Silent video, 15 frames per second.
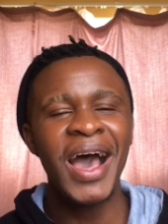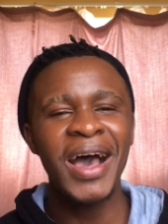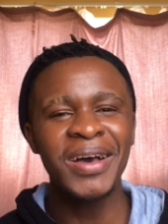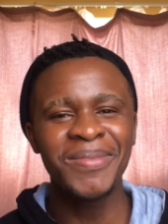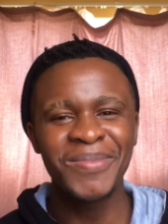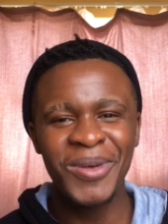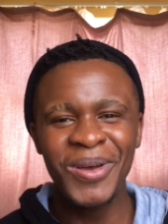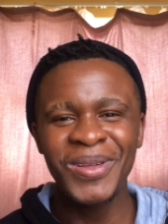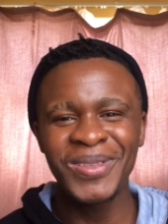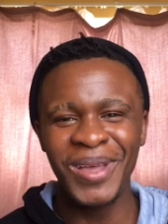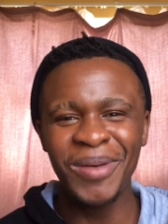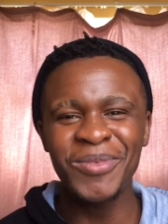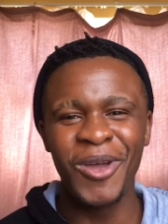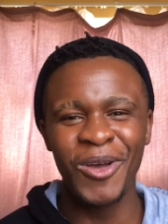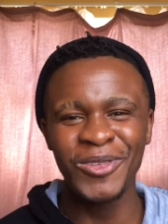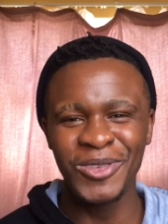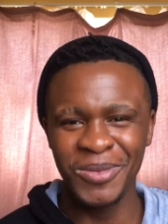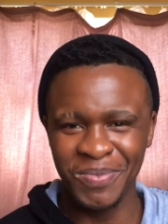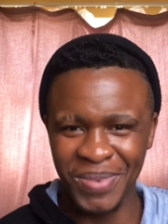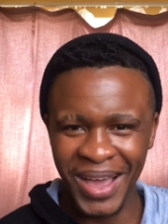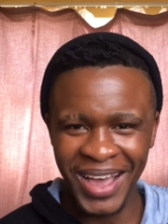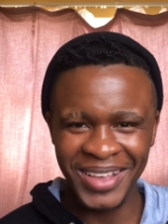I'm going. I'm going
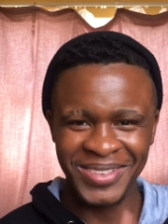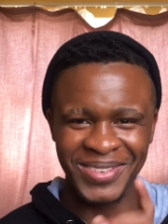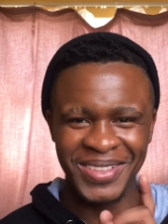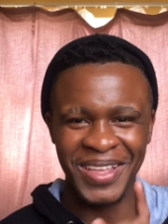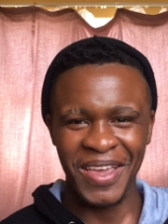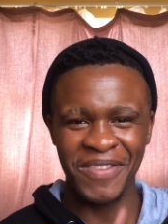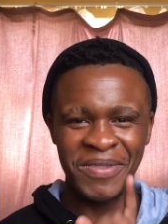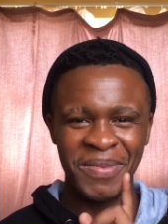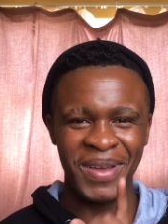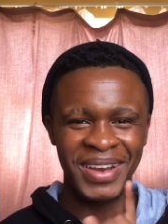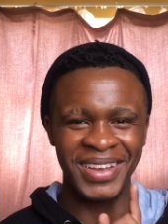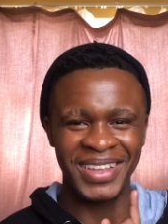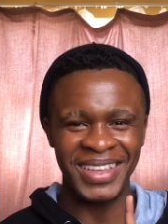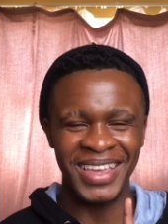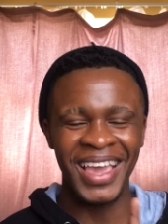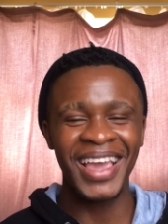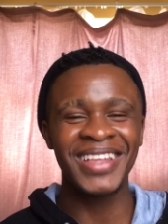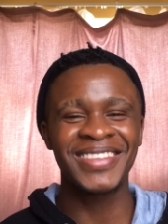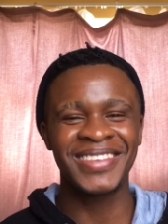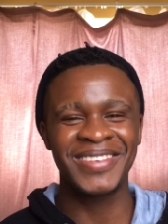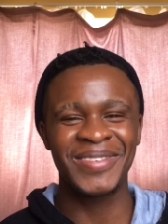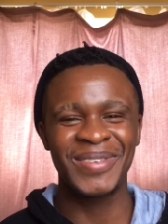to pass on everybody
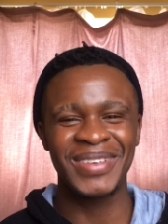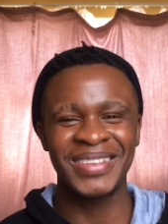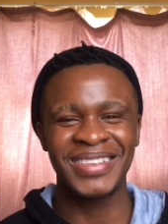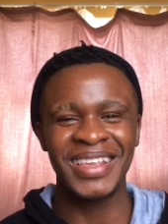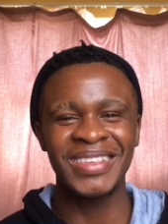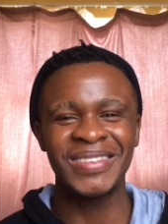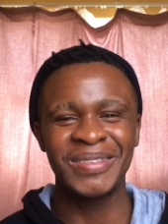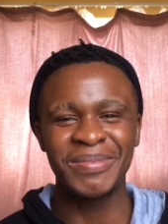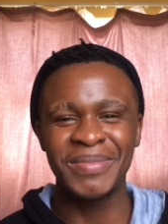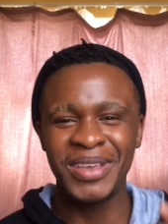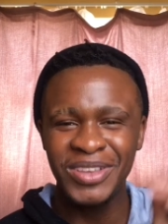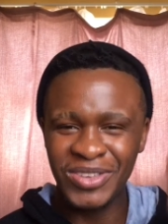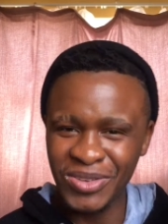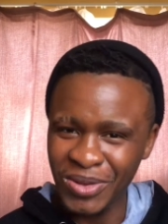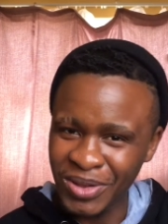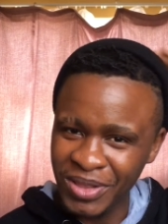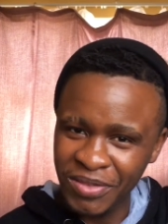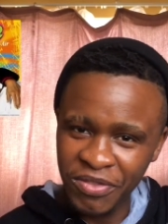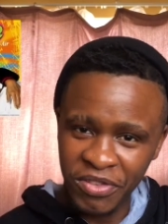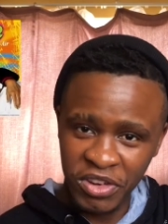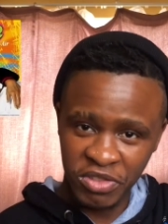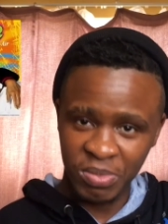hates Chris and smash on
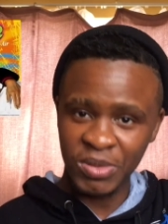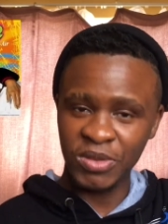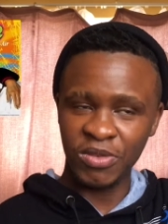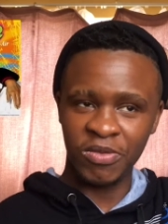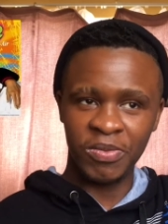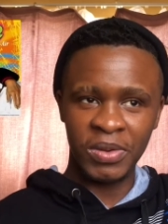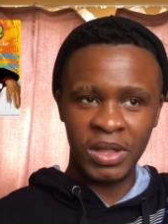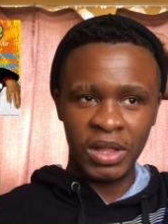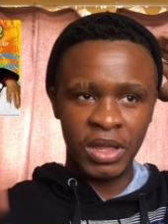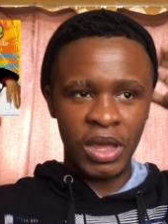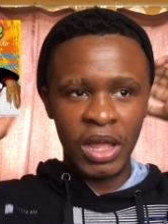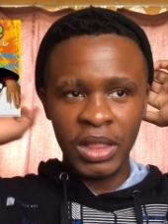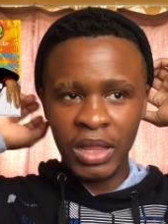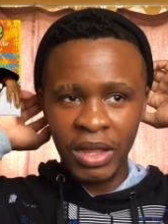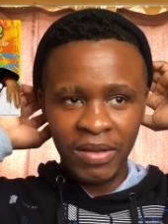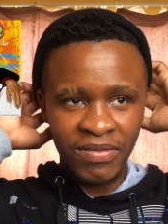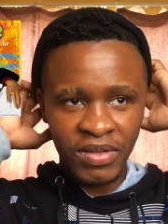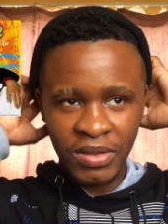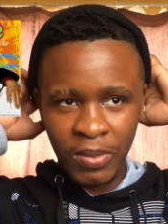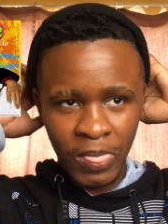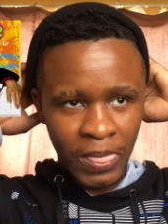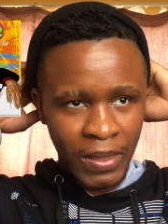Fresh Prince of Bel I love
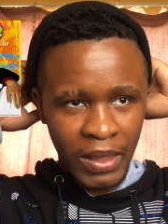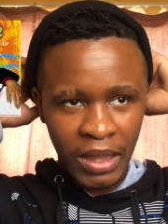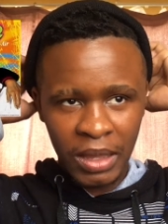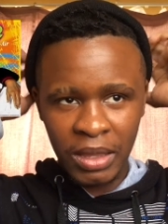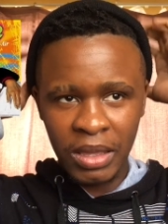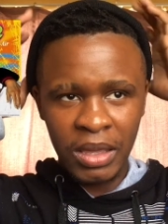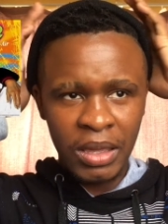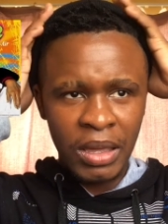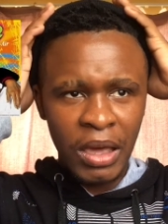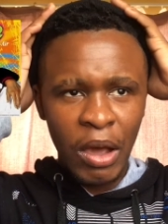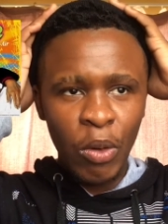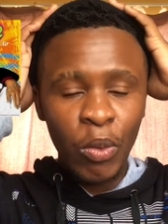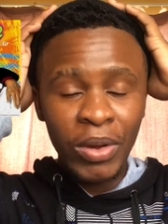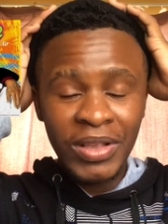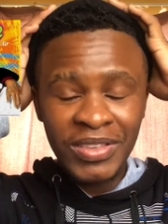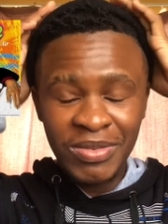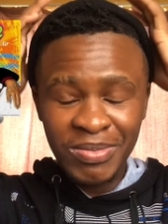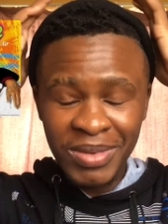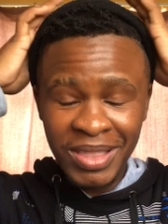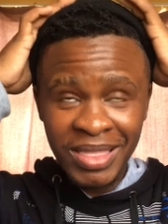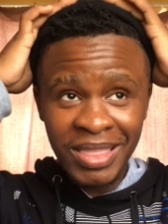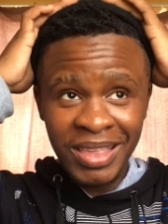it. Like Will
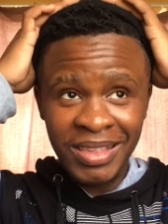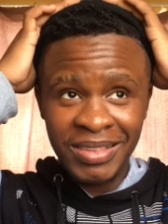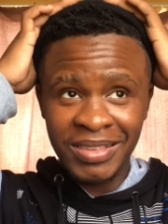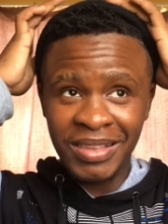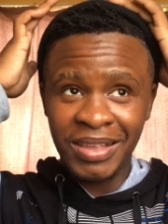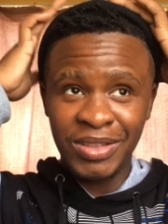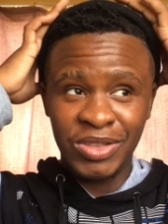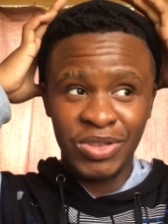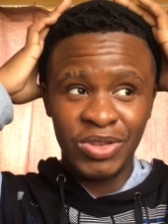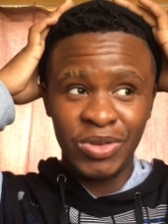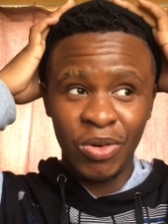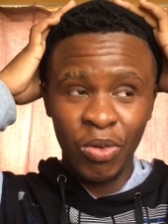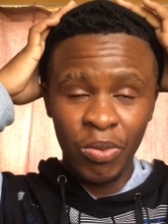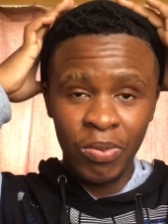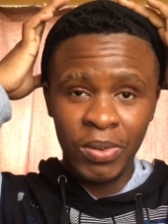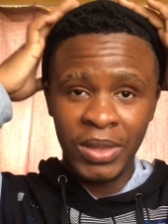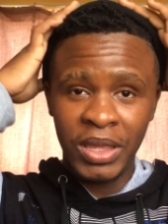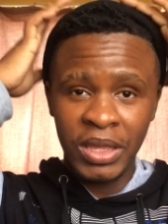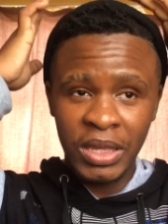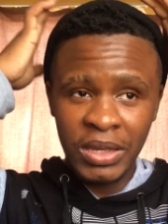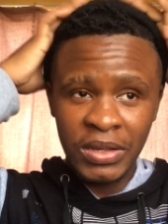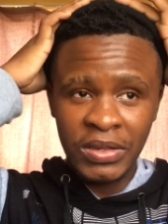Smith is dope.
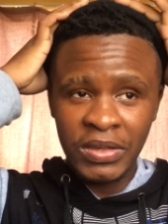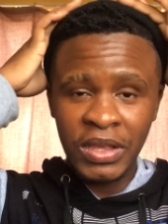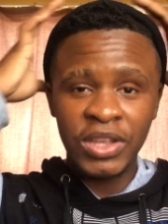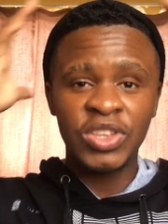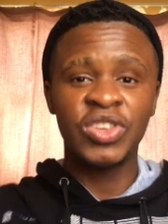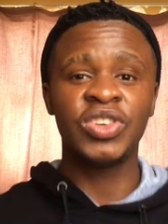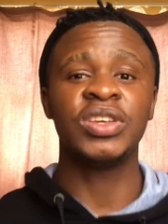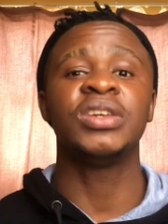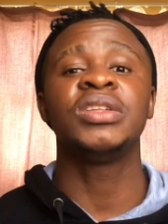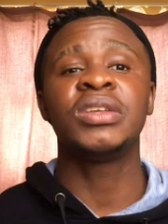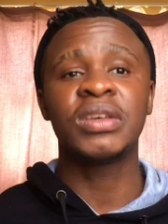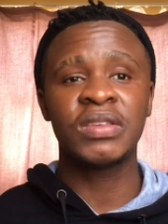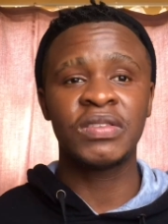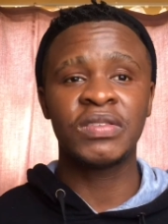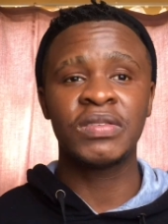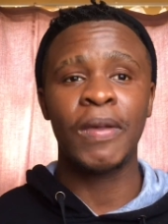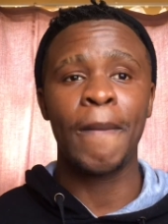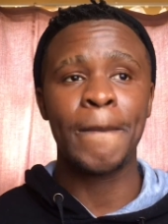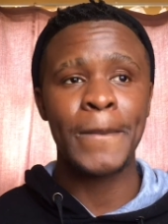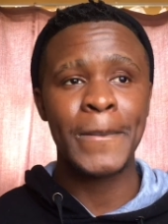He is a genius.